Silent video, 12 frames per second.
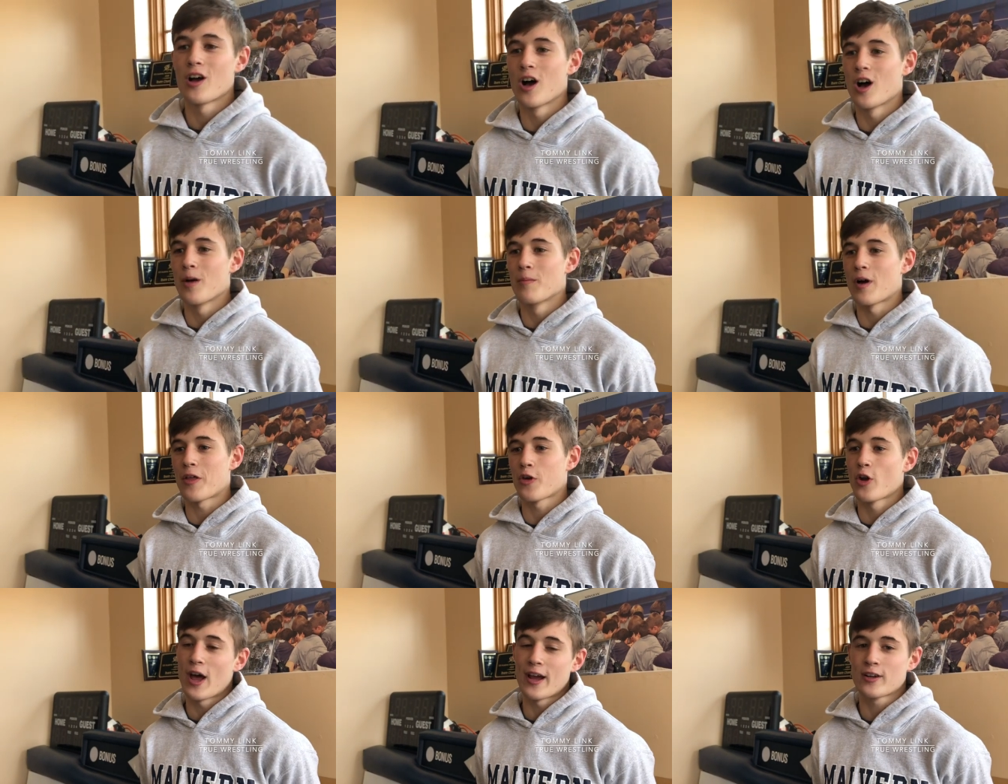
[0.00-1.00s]
Um, I
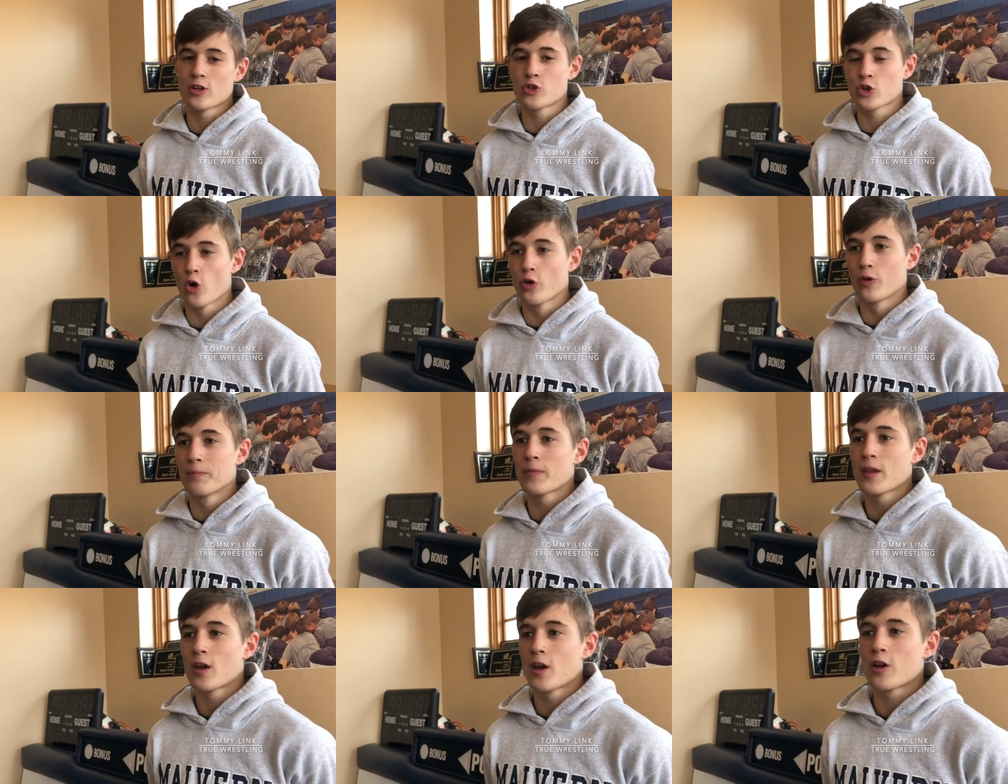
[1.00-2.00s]
thought I controlled him.
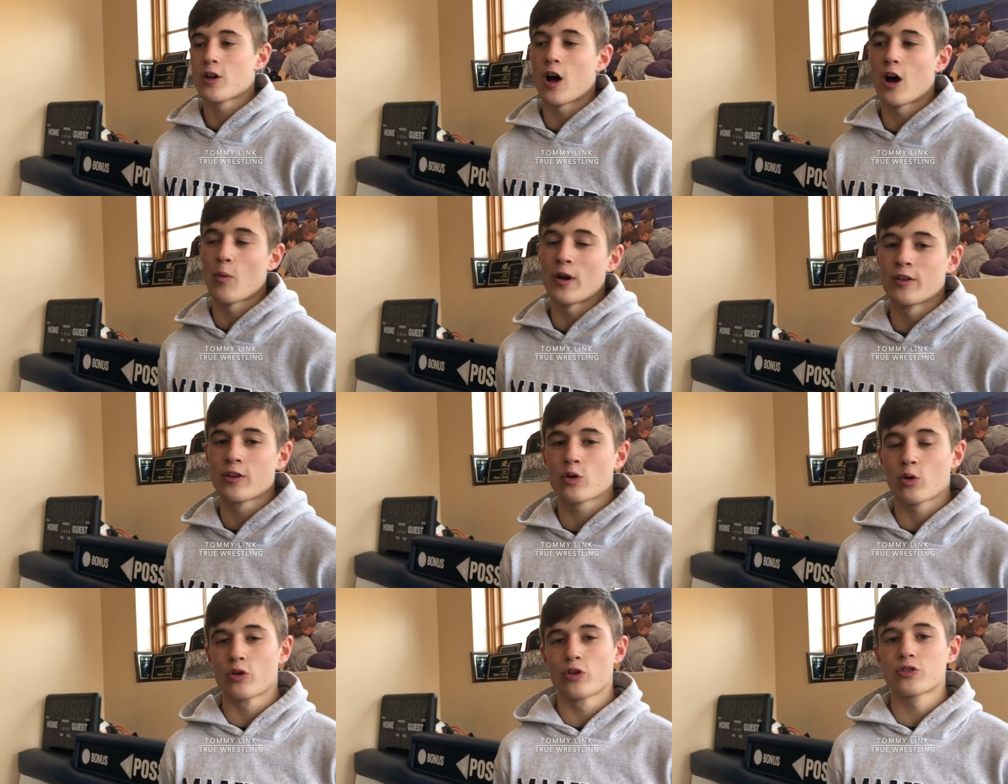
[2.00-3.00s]
Uh, went into the
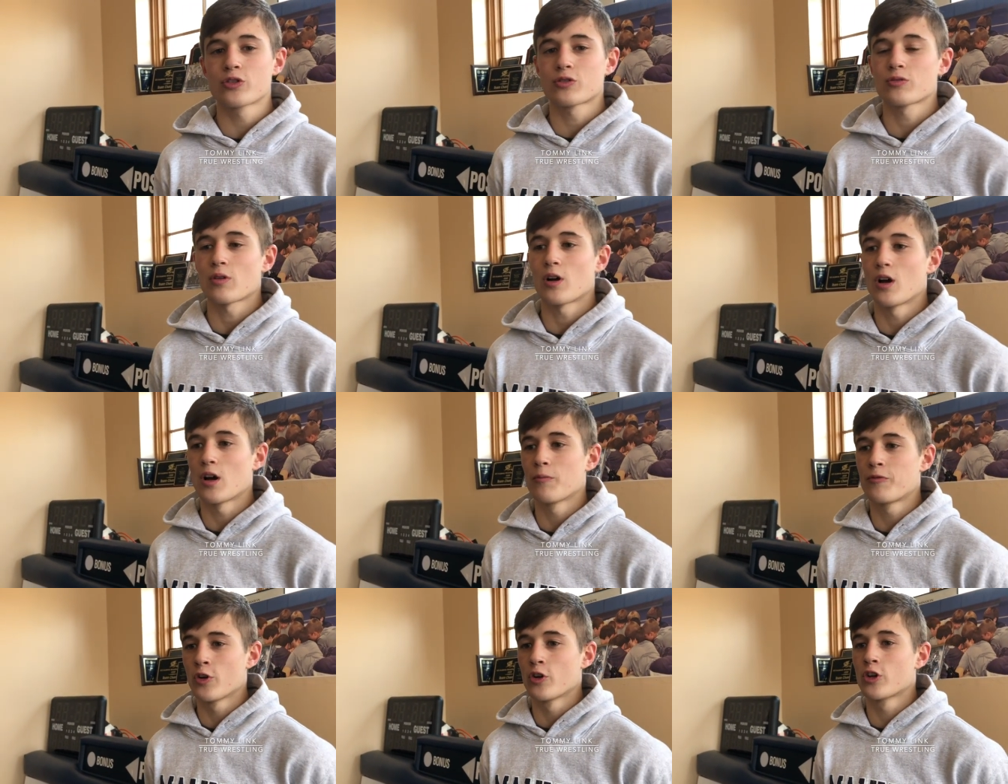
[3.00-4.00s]
quarters, um,
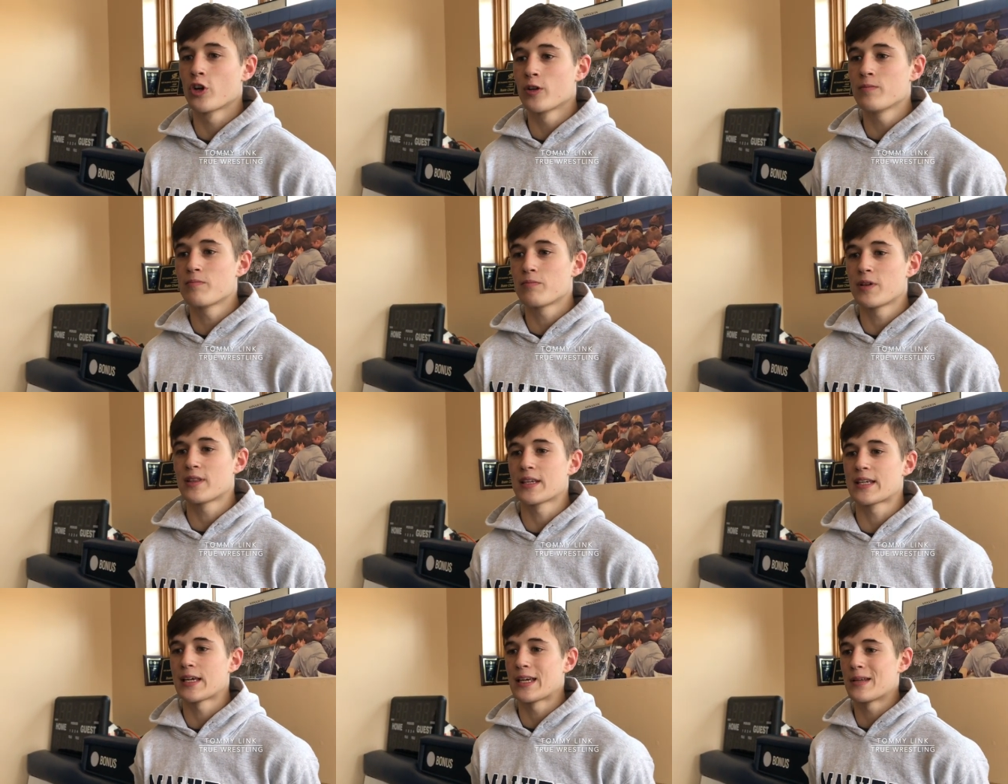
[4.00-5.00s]
feeling good. Beat the
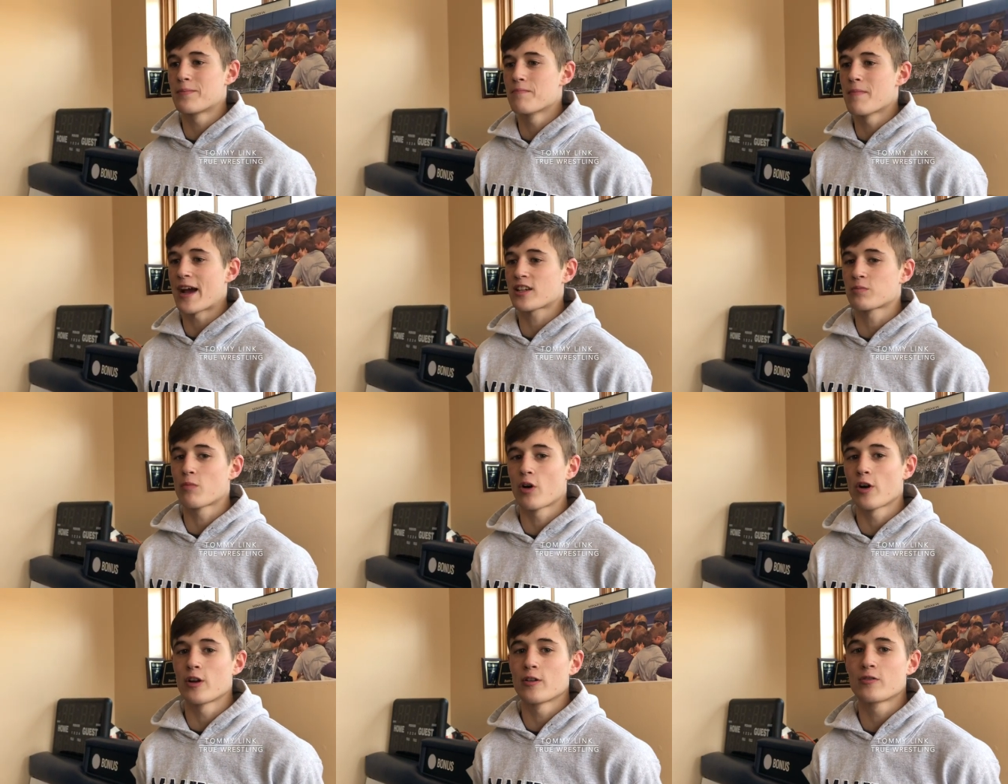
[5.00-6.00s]
kid, Max
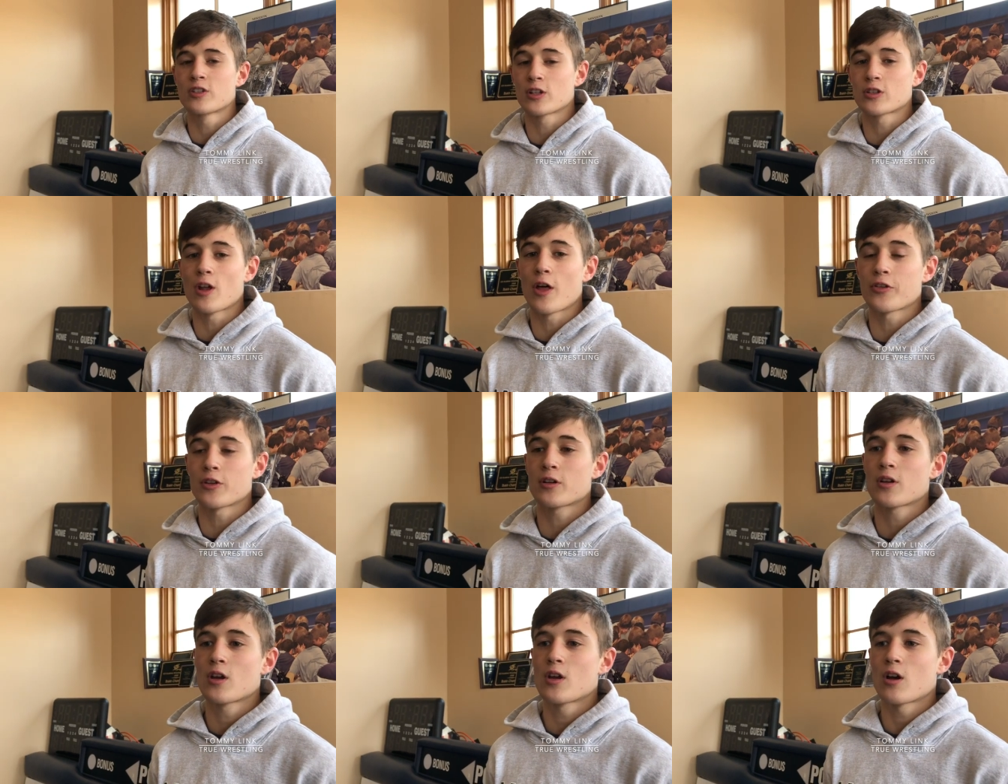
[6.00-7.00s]
Martin, 6 0.
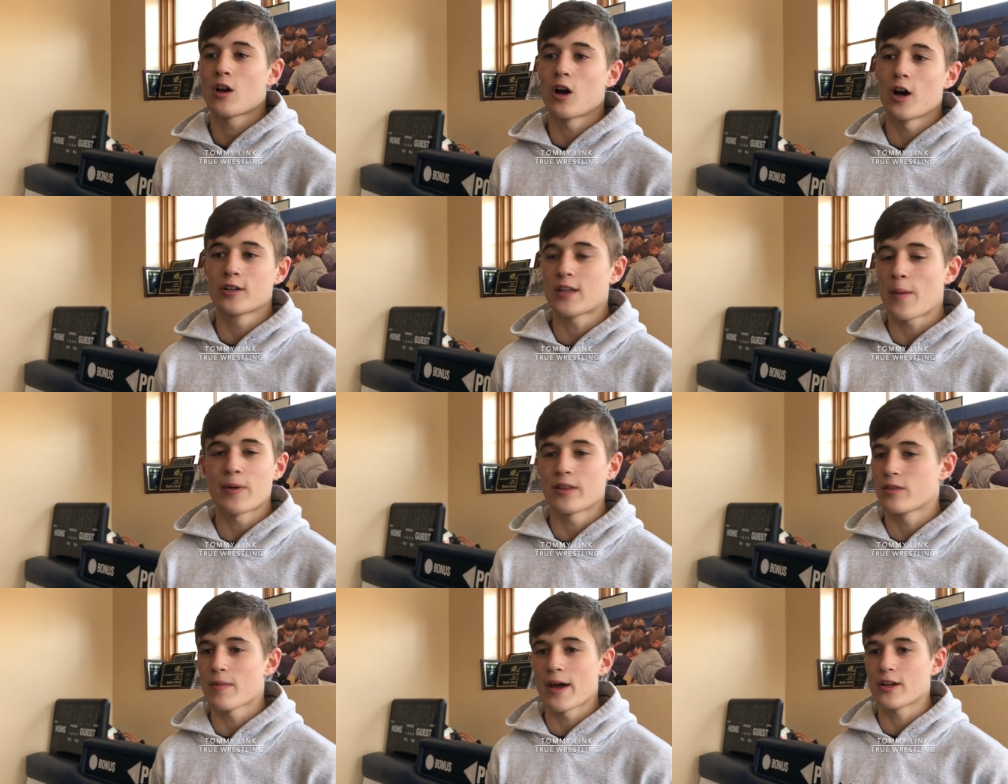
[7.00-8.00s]
Uh,
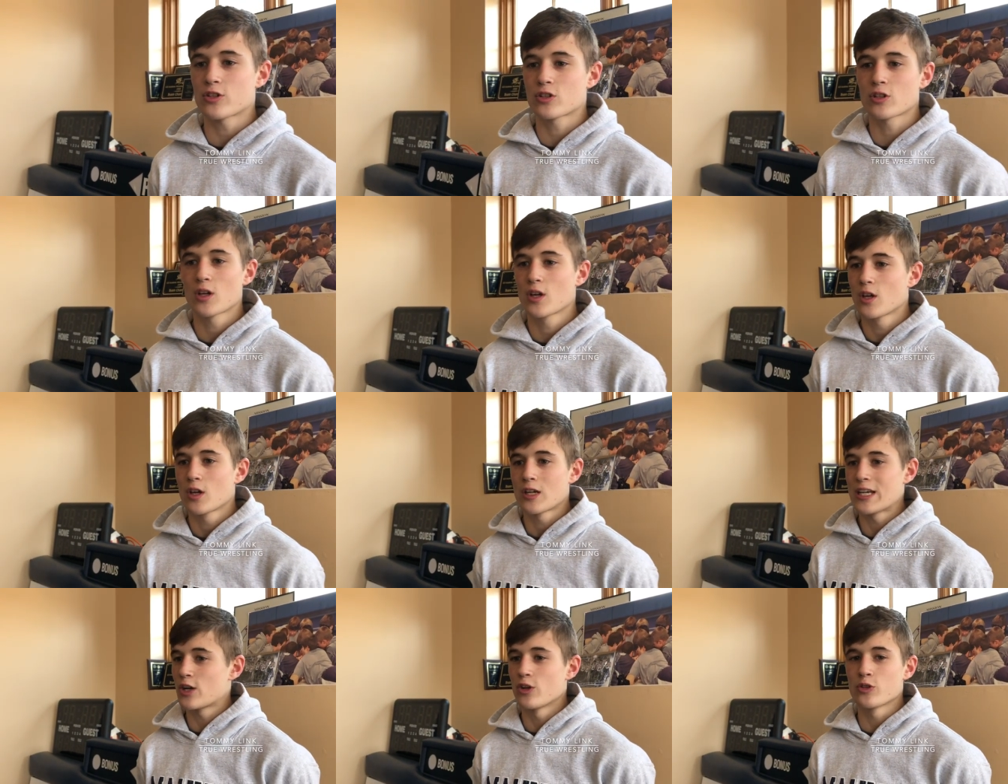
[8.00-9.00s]
dominated the match.
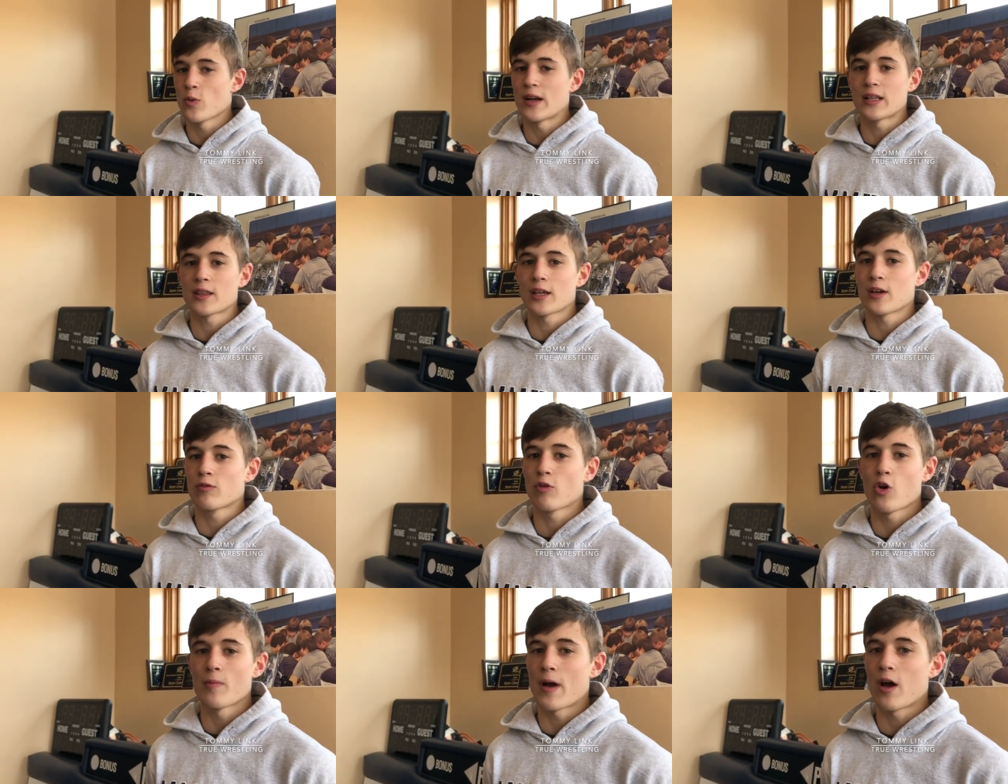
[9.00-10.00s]
He couldn't do anything,
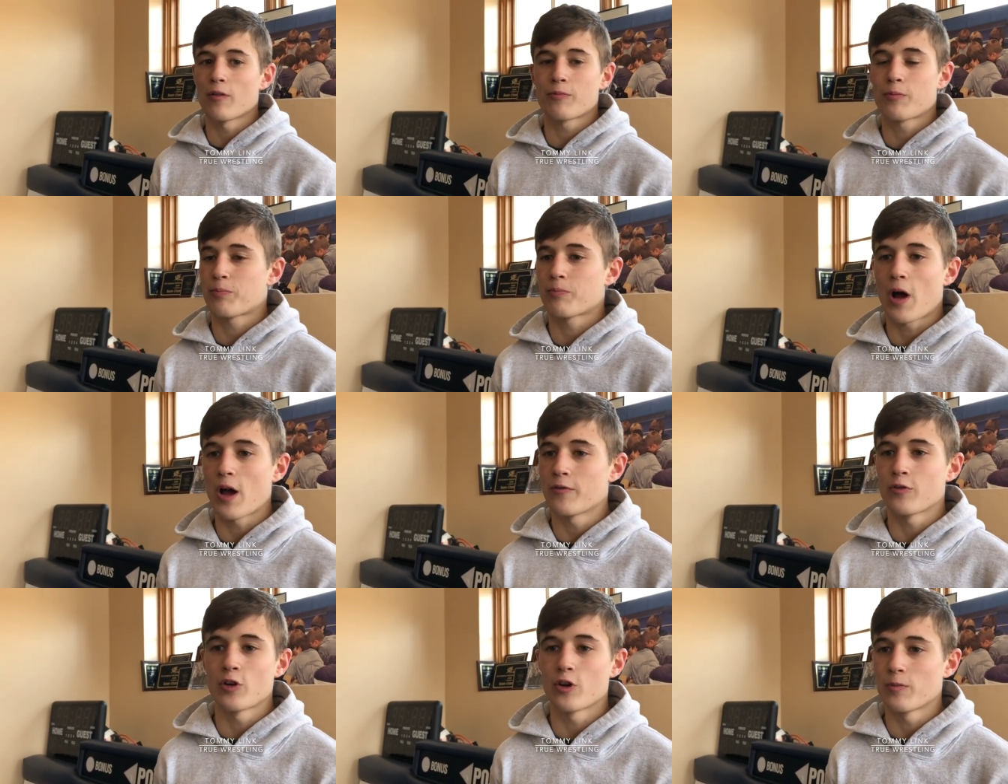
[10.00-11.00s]
rode him out probably
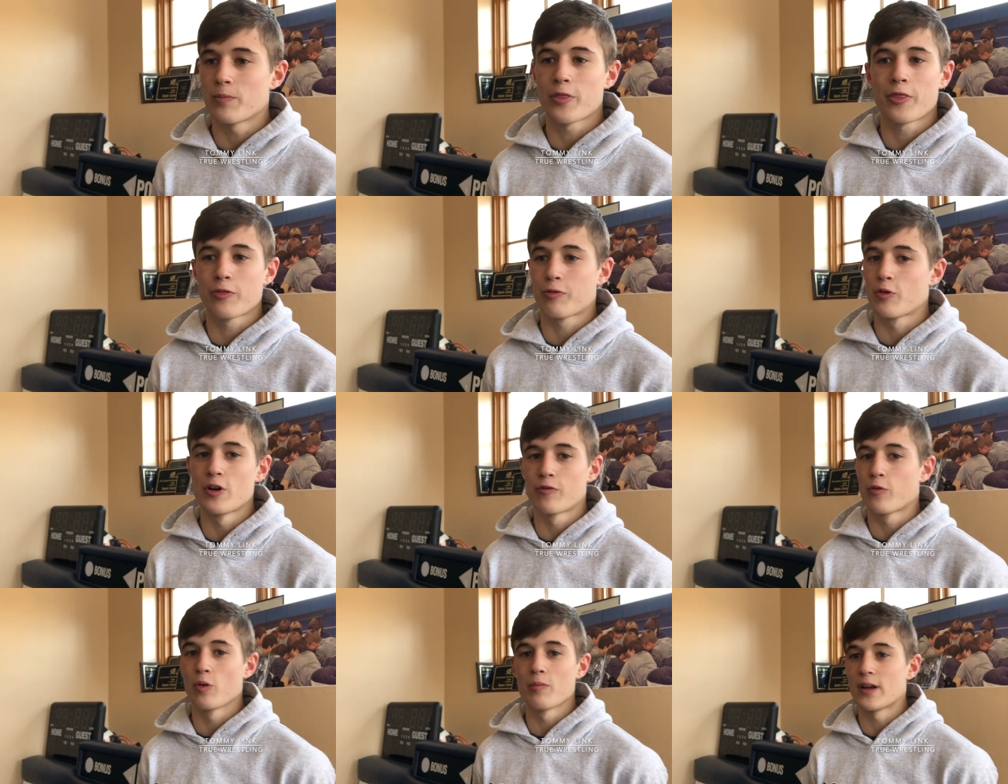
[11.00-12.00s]
for three to
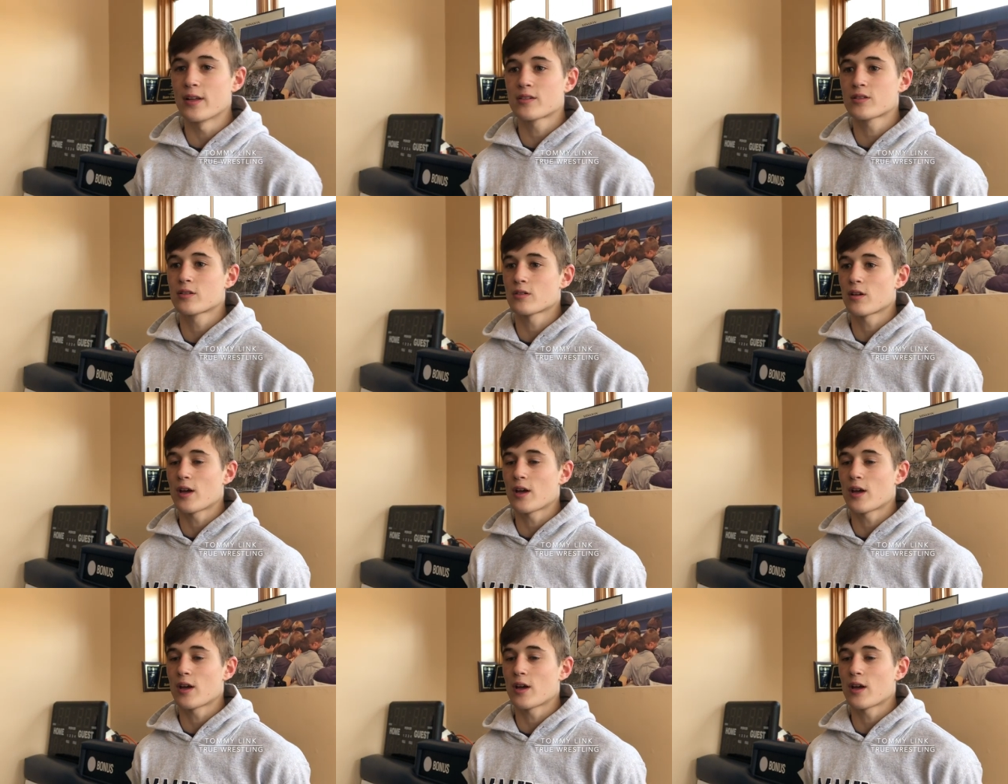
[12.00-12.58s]
four minutes.